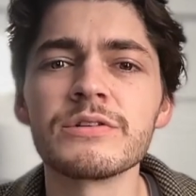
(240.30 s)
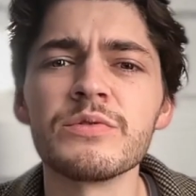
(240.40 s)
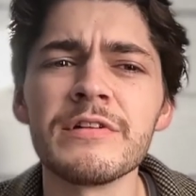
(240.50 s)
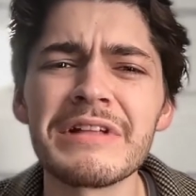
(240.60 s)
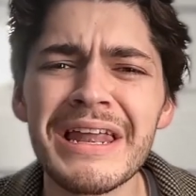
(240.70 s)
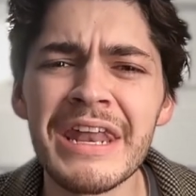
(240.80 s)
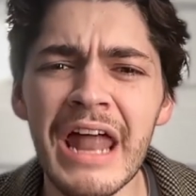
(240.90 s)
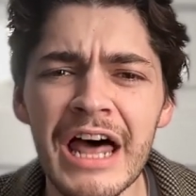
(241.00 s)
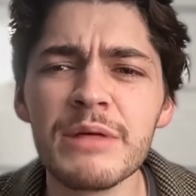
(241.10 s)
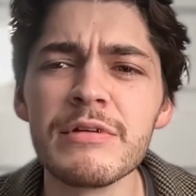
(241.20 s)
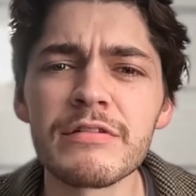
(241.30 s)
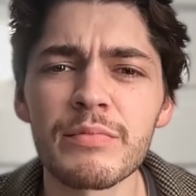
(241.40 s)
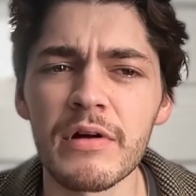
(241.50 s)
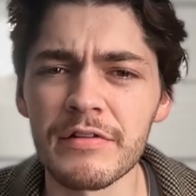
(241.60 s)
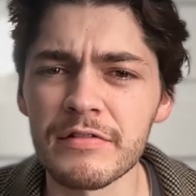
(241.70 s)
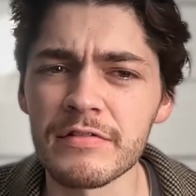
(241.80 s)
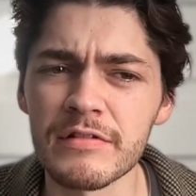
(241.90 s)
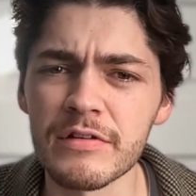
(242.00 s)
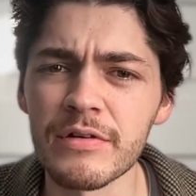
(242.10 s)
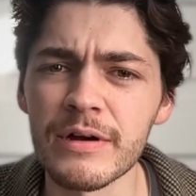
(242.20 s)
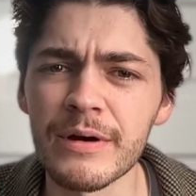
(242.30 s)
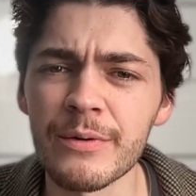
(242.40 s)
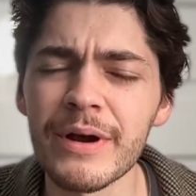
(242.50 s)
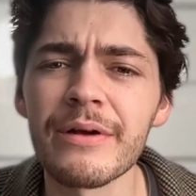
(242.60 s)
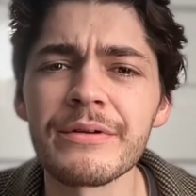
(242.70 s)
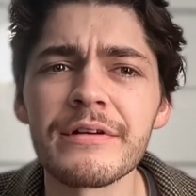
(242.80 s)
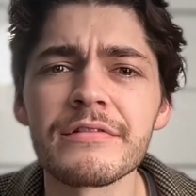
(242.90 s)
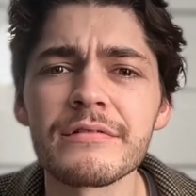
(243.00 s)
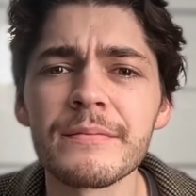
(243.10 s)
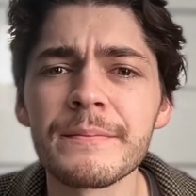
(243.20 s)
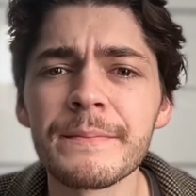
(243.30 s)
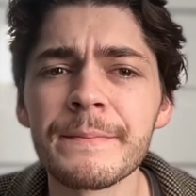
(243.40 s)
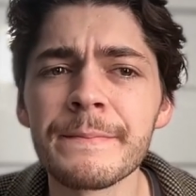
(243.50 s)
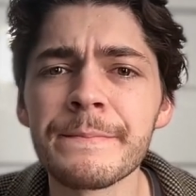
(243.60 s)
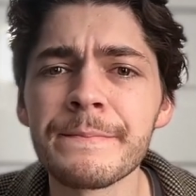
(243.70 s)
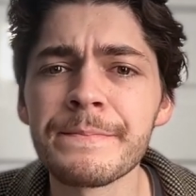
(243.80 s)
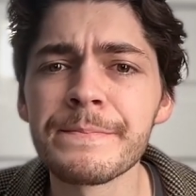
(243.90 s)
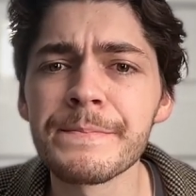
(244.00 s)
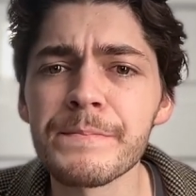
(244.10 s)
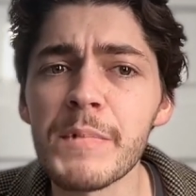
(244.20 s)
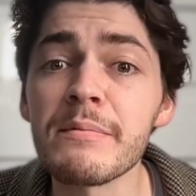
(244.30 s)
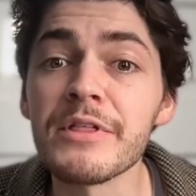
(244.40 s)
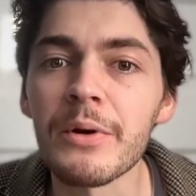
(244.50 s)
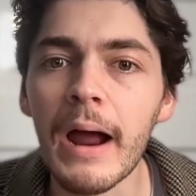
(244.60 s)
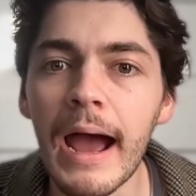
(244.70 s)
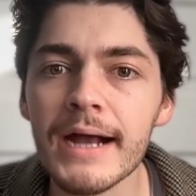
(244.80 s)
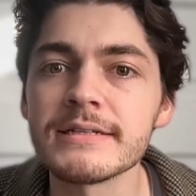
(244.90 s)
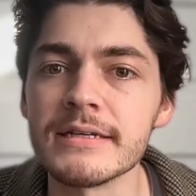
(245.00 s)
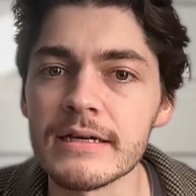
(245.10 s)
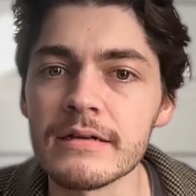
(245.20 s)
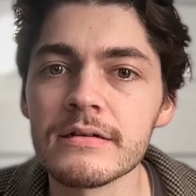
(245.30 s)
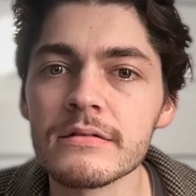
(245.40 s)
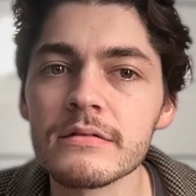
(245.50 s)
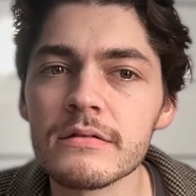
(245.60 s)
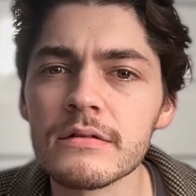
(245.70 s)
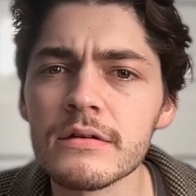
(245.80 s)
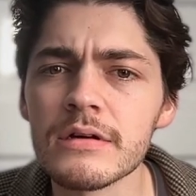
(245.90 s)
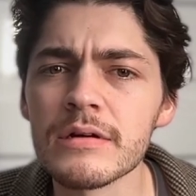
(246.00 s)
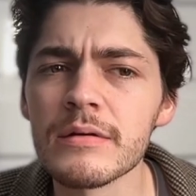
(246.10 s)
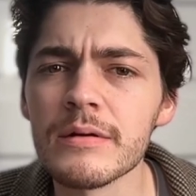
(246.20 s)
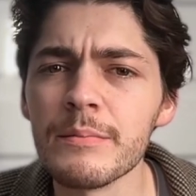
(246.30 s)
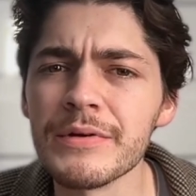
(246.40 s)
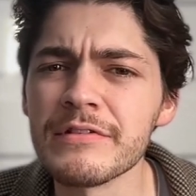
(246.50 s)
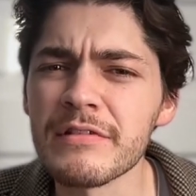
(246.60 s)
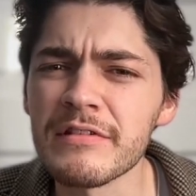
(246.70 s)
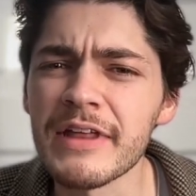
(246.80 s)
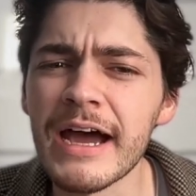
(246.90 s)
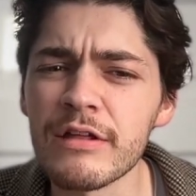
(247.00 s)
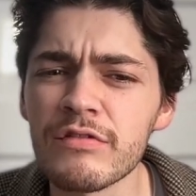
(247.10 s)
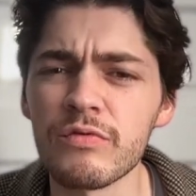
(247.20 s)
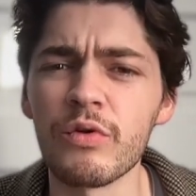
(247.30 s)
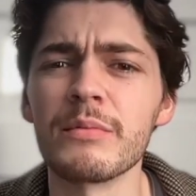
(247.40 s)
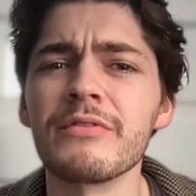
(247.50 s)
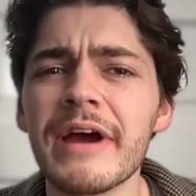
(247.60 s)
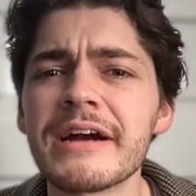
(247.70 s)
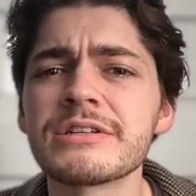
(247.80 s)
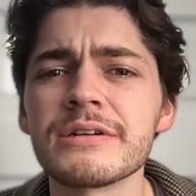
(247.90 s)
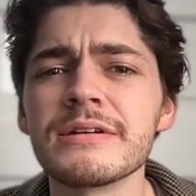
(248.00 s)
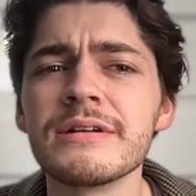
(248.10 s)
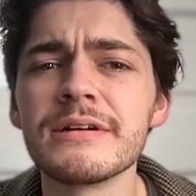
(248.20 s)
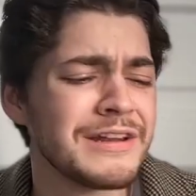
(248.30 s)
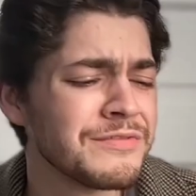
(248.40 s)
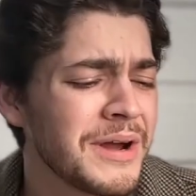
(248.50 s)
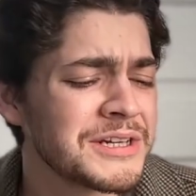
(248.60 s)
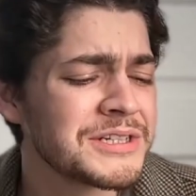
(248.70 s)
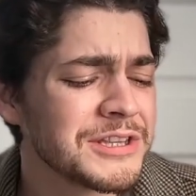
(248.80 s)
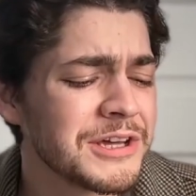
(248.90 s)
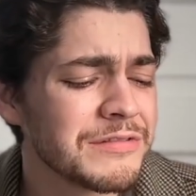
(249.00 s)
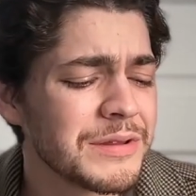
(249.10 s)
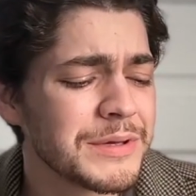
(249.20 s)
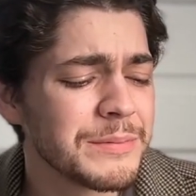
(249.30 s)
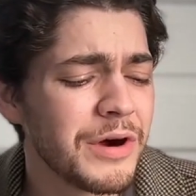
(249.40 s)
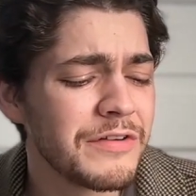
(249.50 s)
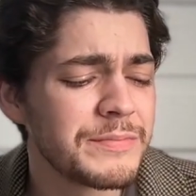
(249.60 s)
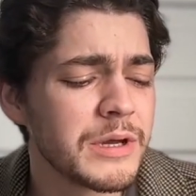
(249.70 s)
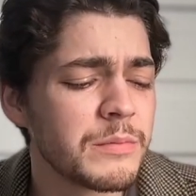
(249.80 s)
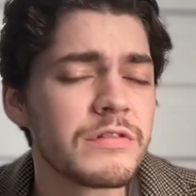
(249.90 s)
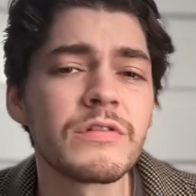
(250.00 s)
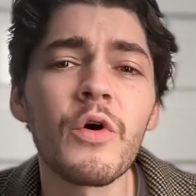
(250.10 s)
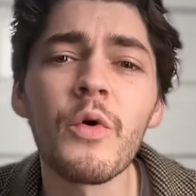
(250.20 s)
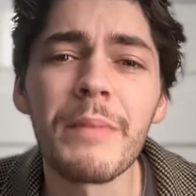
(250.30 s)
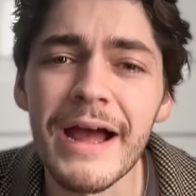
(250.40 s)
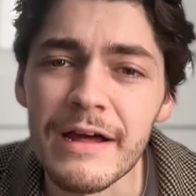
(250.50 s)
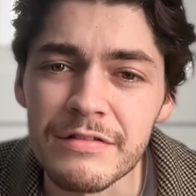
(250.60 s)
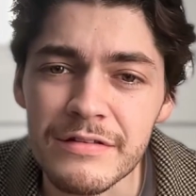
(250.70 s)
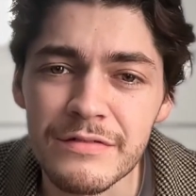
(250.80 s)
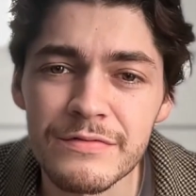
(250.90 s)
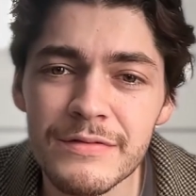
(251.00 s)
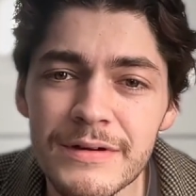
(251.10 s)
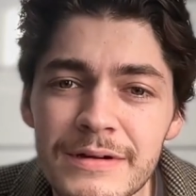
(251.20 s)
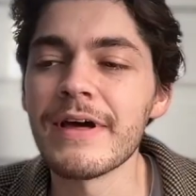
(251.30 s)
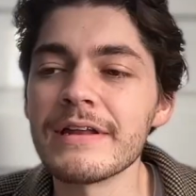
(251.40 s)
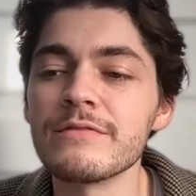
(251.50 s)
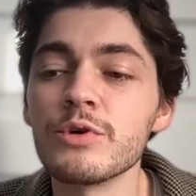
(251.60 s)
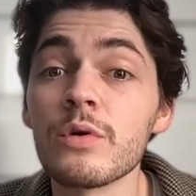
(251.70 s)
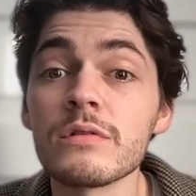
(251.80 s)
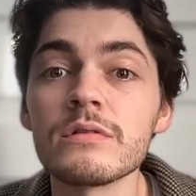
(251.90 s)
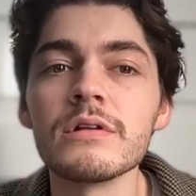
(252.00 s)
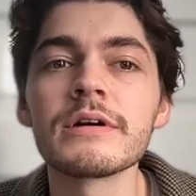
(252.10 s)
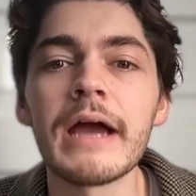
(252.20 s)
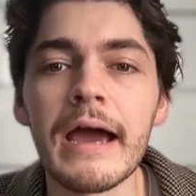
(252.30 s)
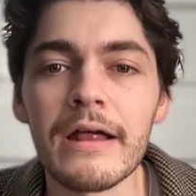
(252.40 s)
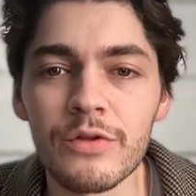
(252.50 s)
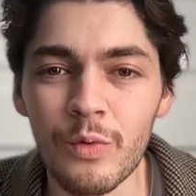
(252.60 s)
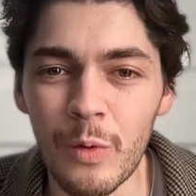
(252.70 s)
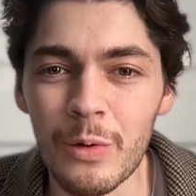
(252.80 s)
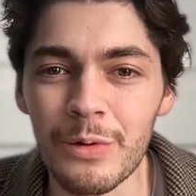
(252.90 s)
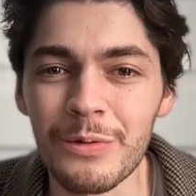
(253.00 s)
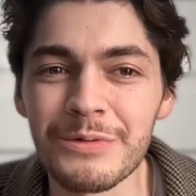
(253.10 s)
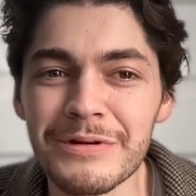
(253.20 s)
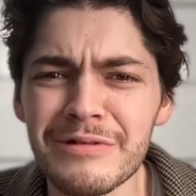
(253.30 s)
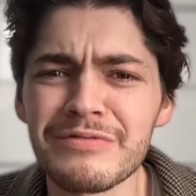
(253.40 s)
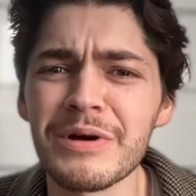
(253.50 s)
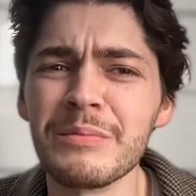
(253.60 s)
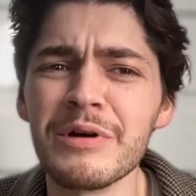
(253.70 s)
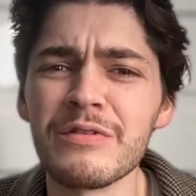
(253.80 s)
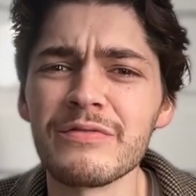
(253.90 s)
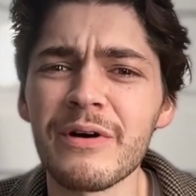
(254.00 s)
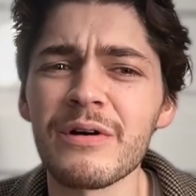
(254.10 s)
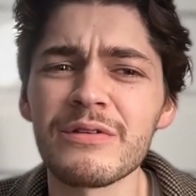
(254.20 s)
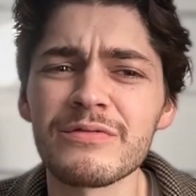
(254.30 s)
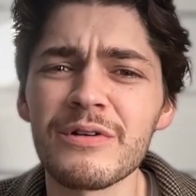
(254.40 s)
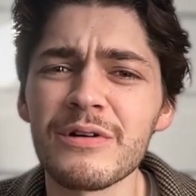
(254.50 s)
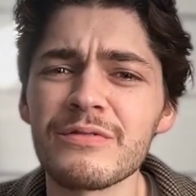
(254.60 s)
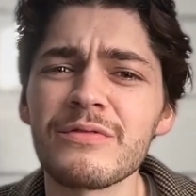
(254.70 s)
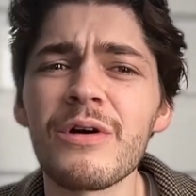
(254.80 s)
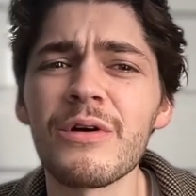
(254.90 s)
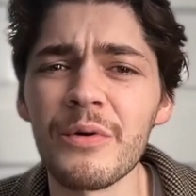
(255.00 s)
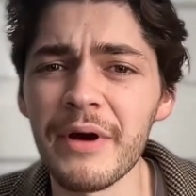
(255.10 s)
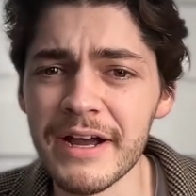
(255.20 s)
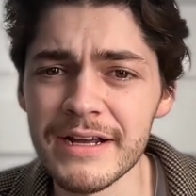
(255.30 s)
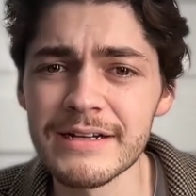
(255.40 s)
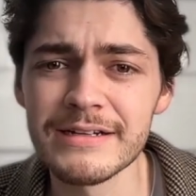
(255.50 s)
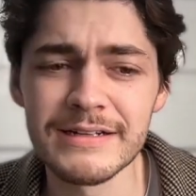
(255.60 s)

to these anonymous processes going on around us. Maybe they're acting, but this isn't the highest form of action. In fact, she thinks that people have become so passive that if you were to look at the world from far, far, far away,